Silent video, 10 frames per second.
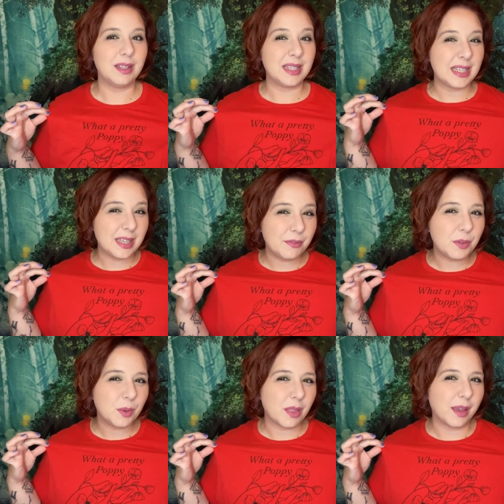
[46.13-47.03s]
to
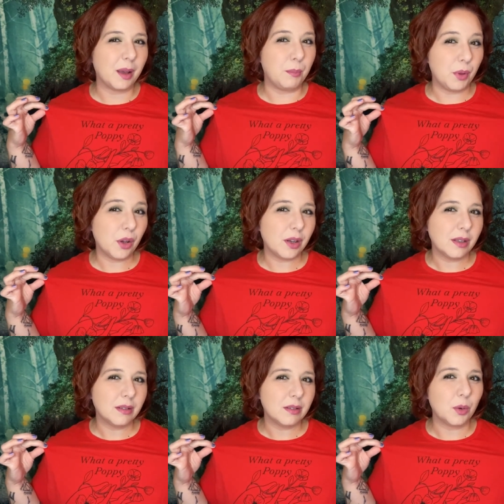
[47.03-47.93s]
gift with like a book
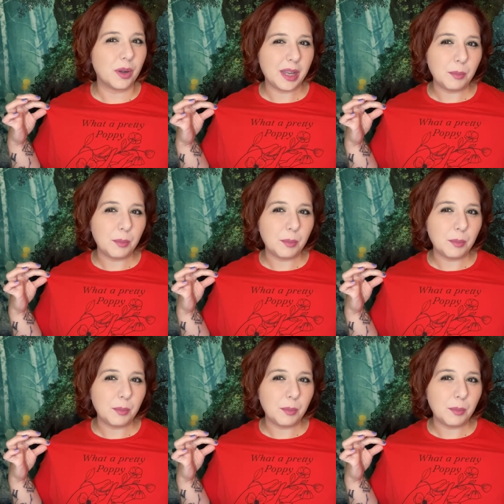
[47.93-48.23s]
or an